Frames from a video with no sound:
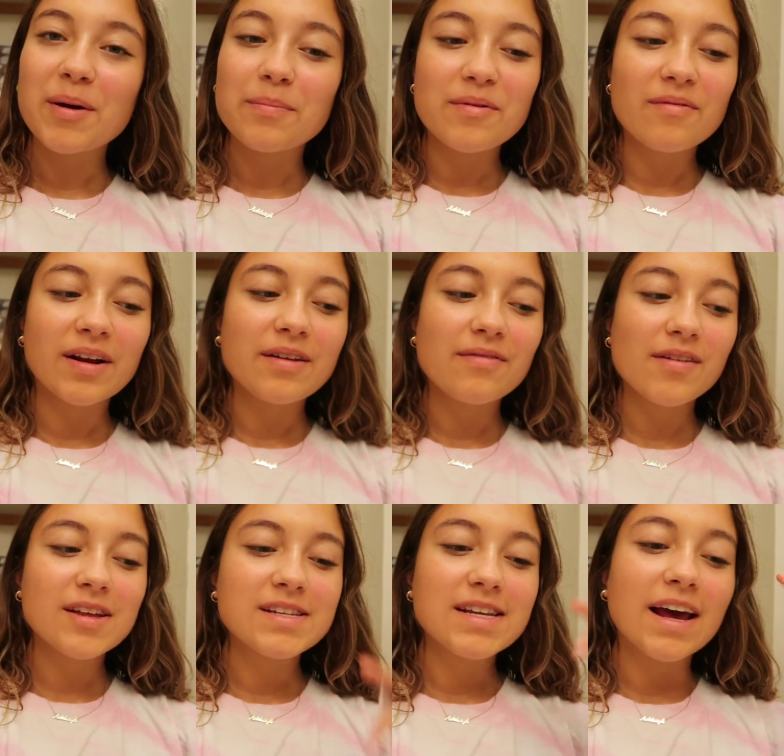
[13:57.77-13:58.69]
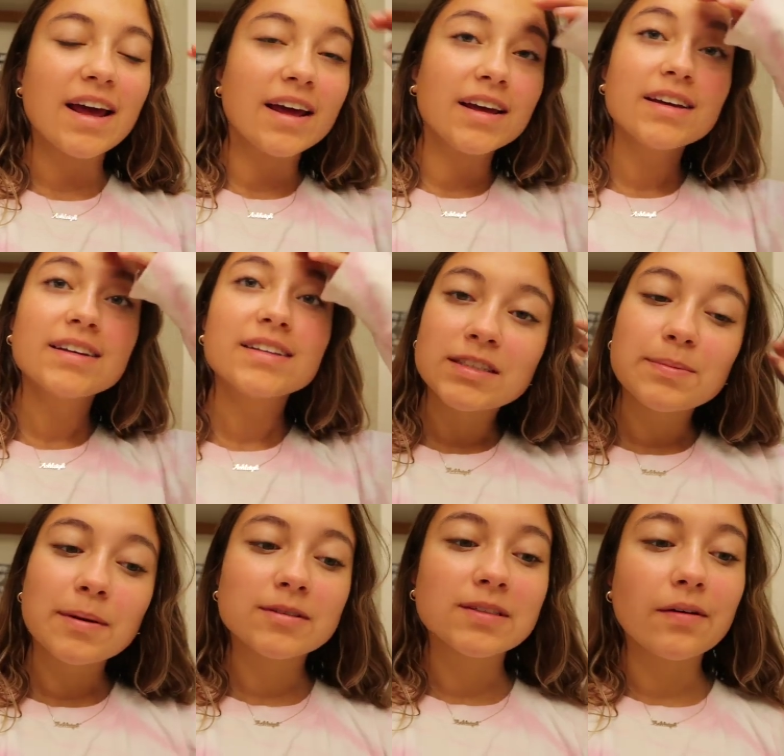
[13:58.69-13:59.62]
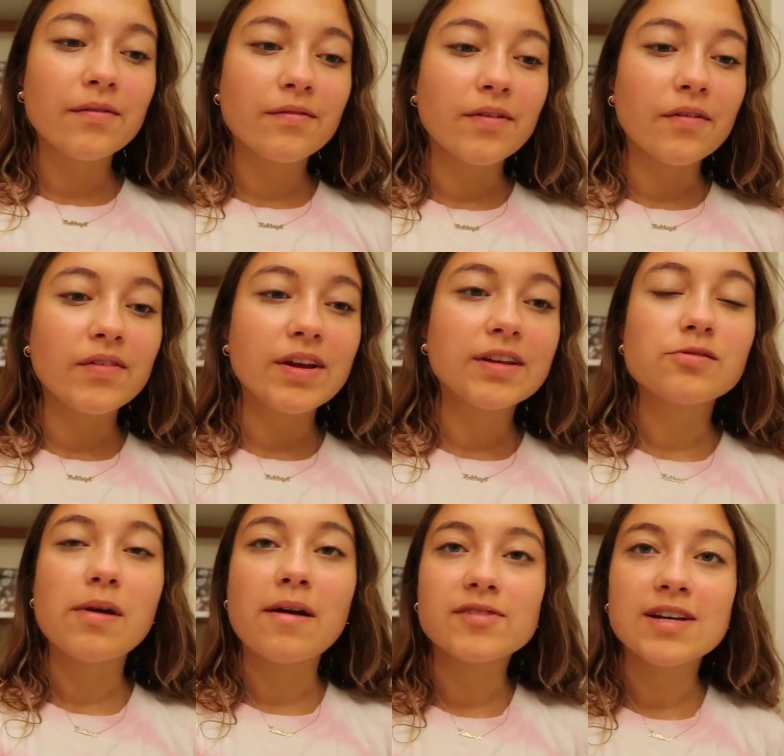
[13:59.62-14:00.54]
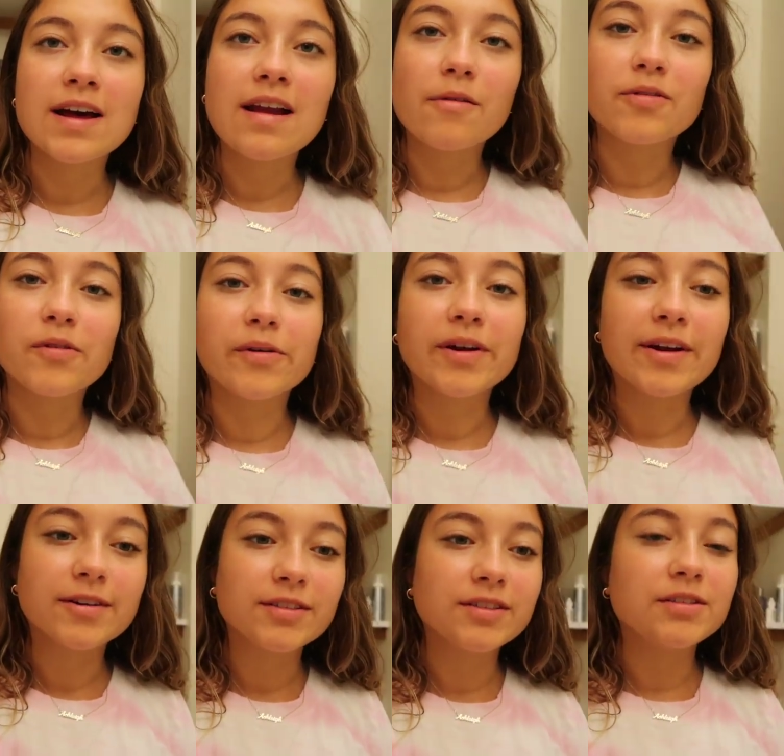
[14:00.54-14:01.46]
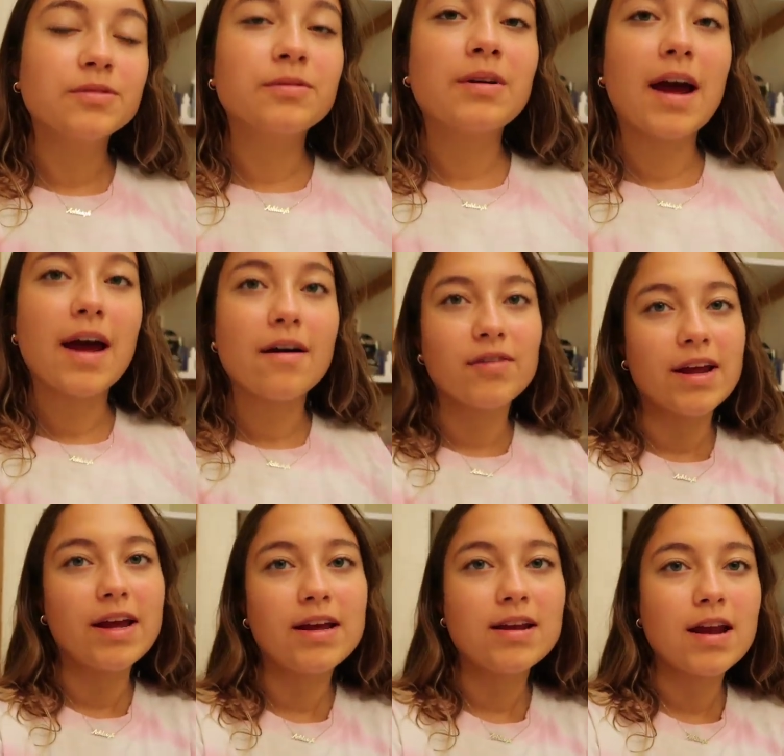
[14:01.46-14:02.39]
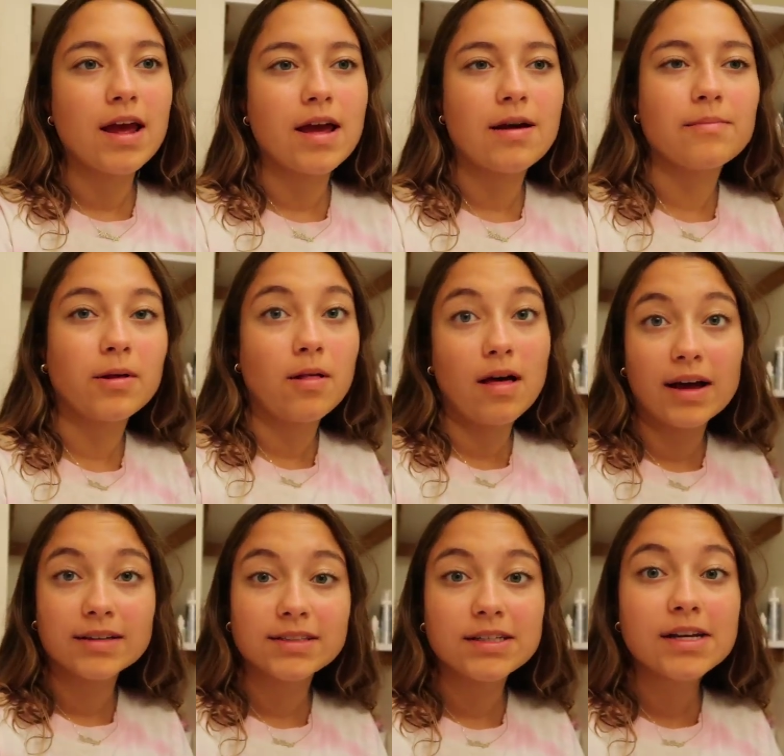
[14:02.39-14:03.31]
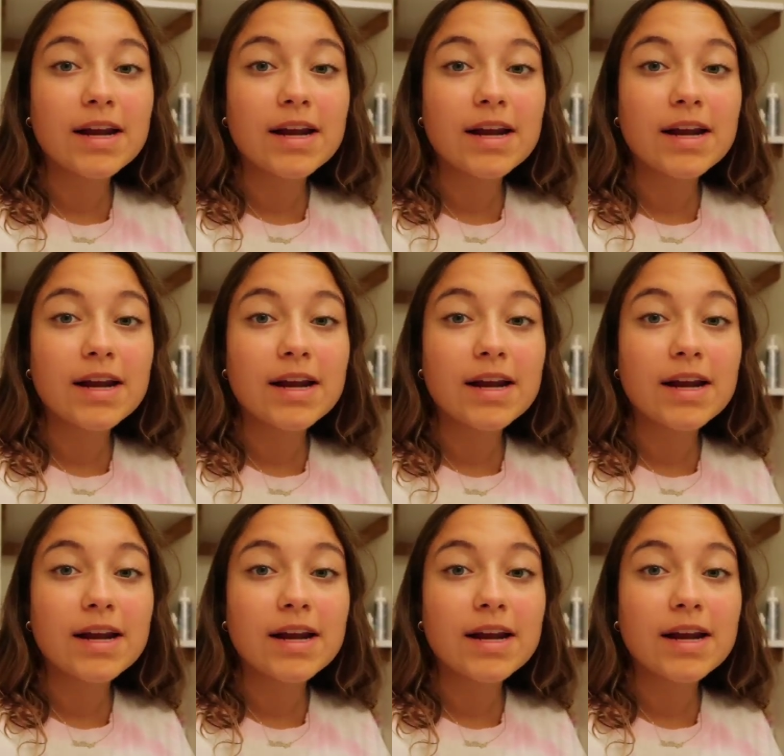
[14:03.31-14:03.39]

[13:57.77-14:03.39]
up and ready for the day. It's about 7.50, so I have to head out the door here soon. I have an 8 a.m. class